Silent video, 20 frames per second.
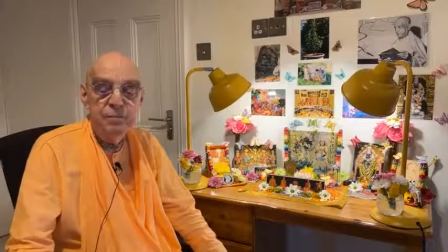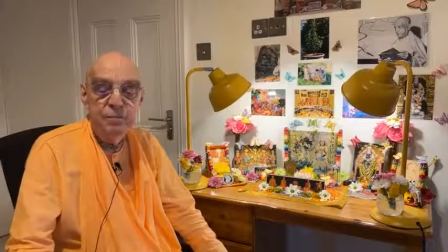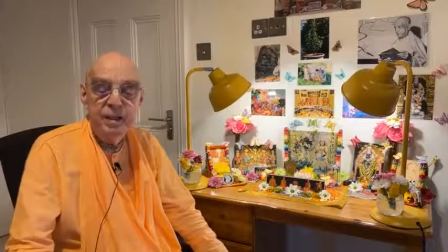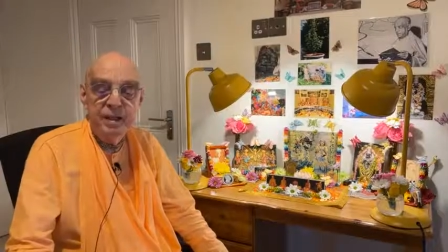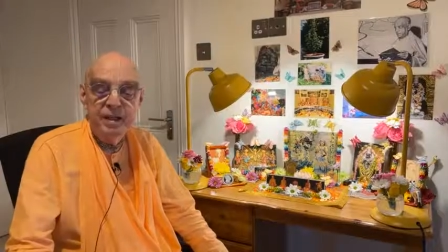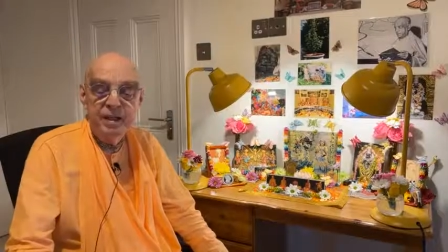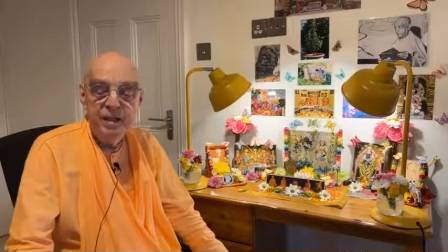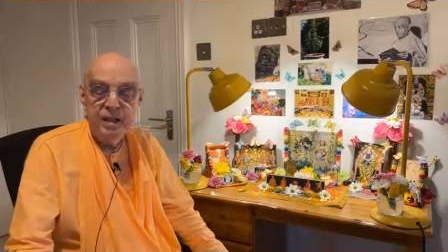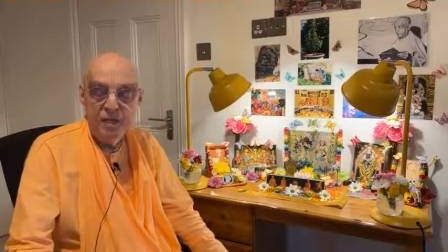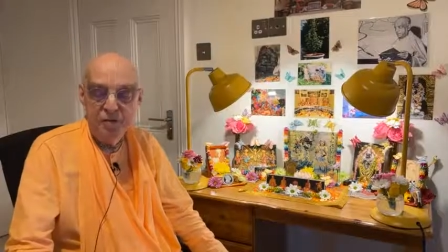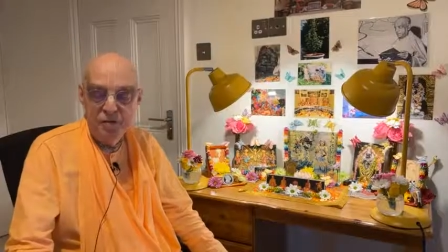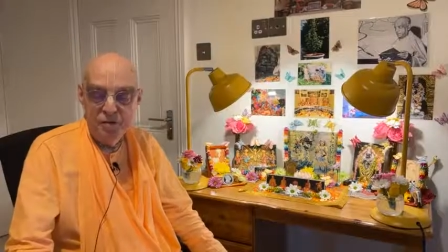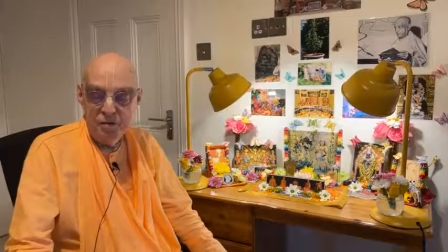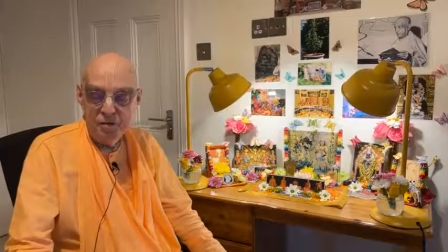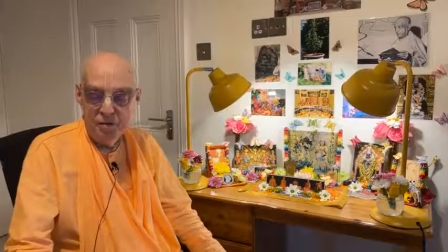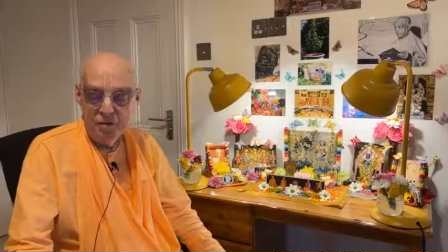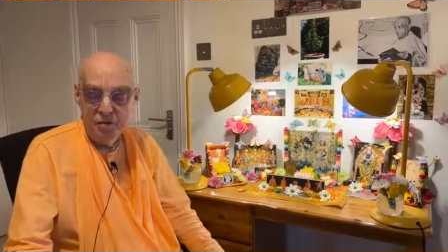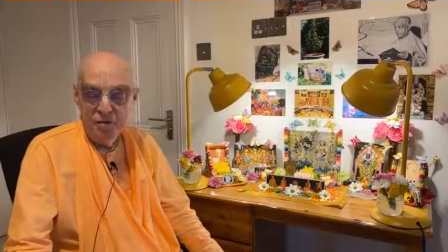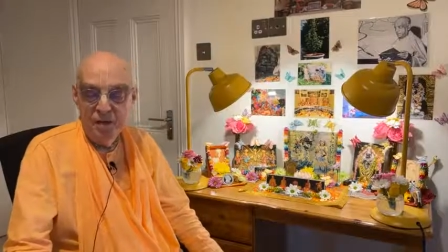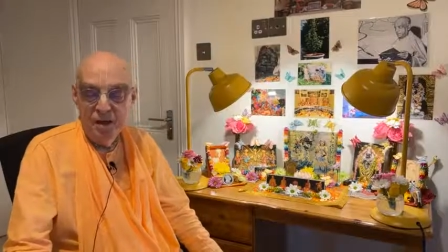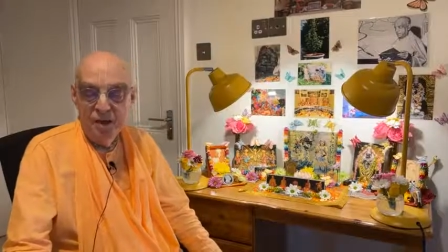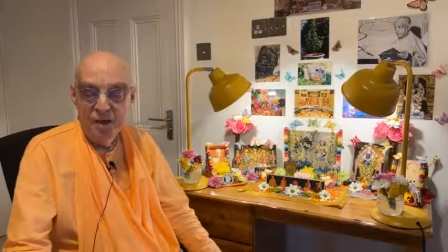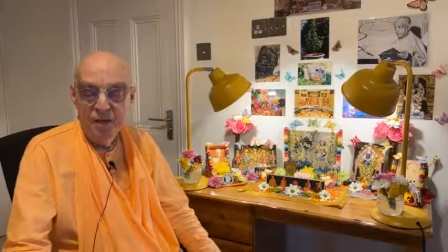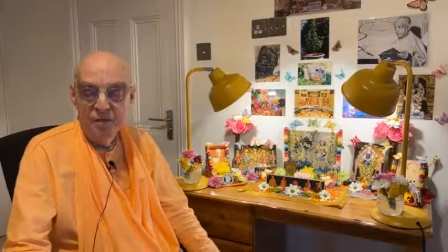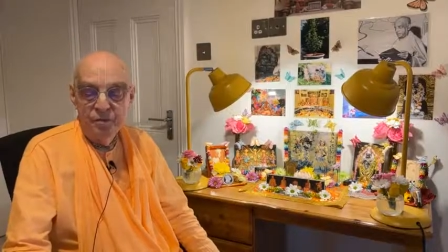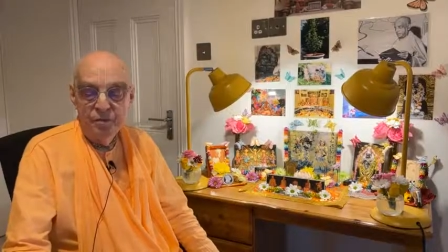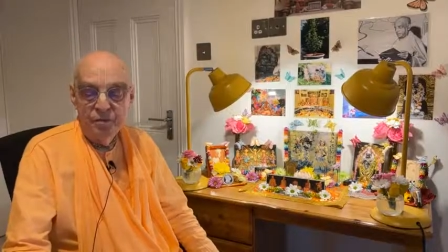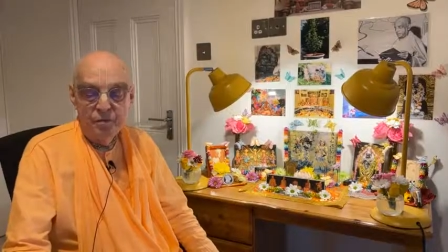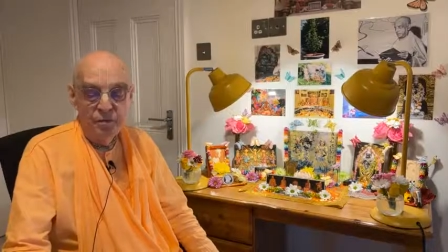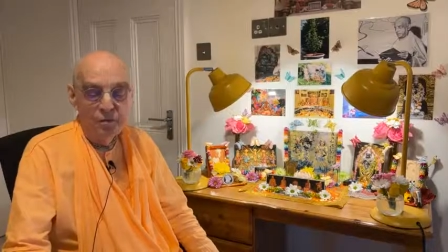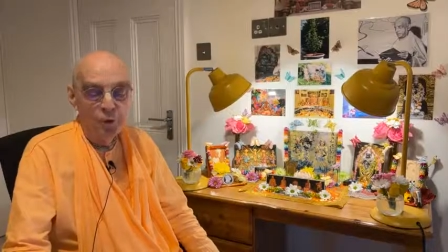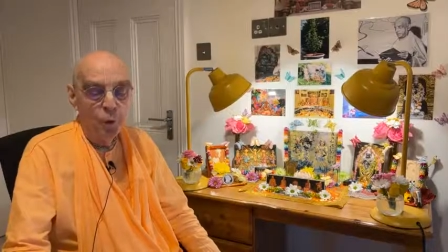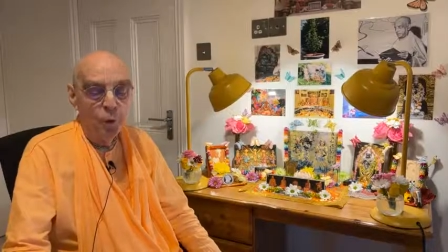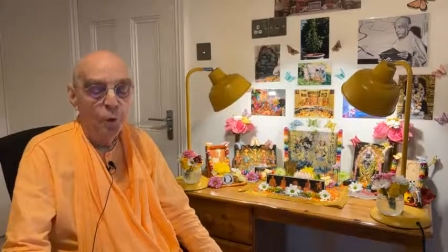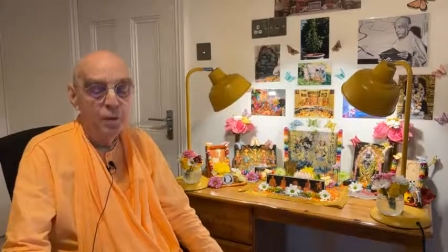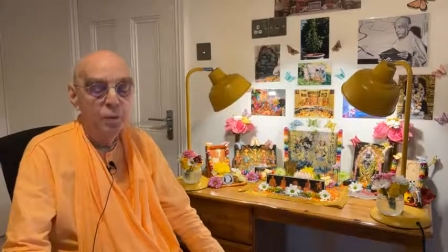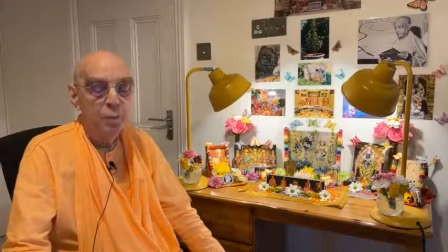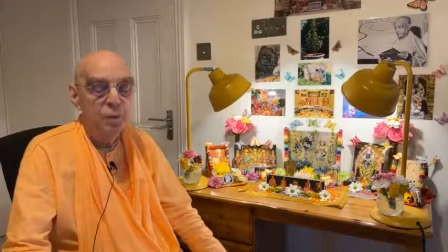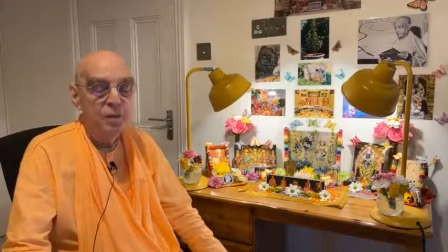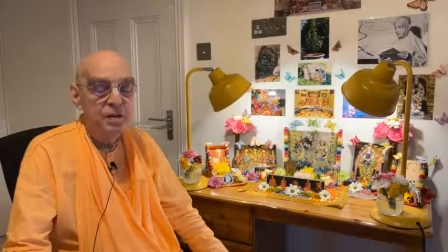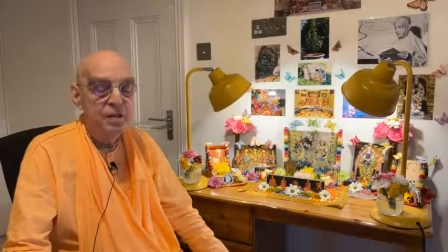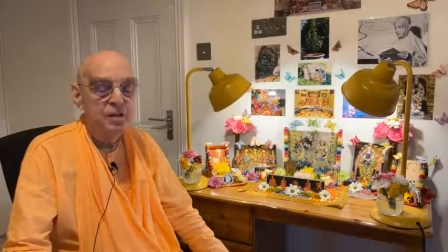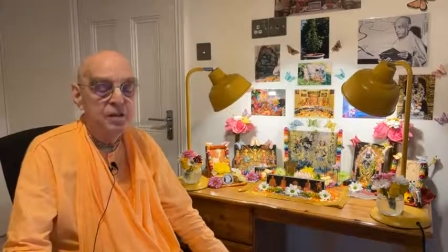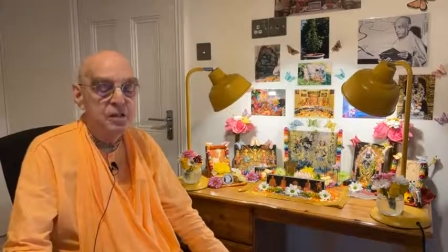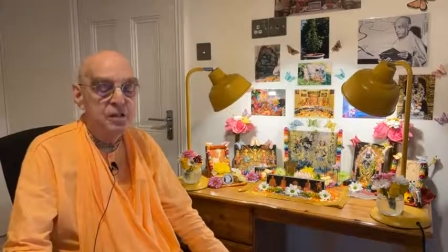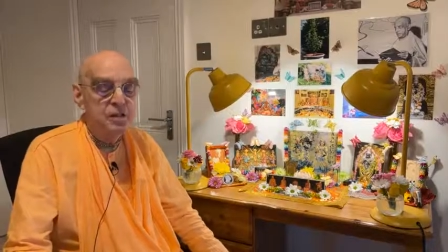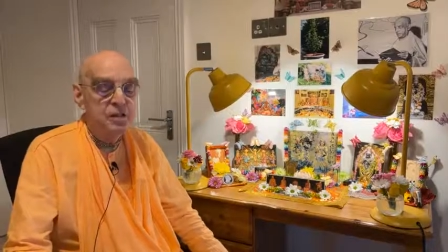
the benediction that no one within